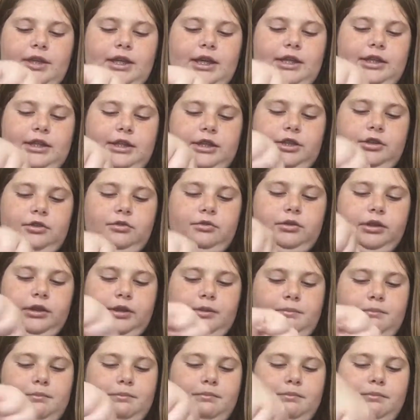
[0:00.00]
And then you
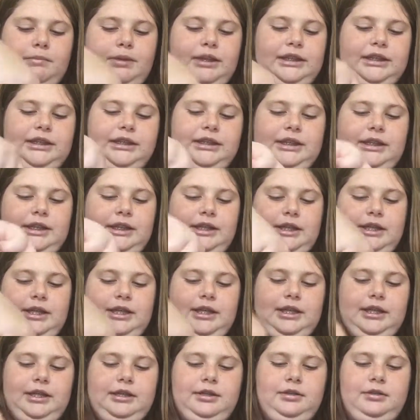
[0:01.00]
want to mix it
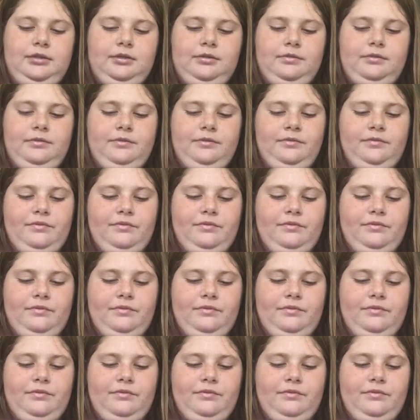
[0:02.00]
in.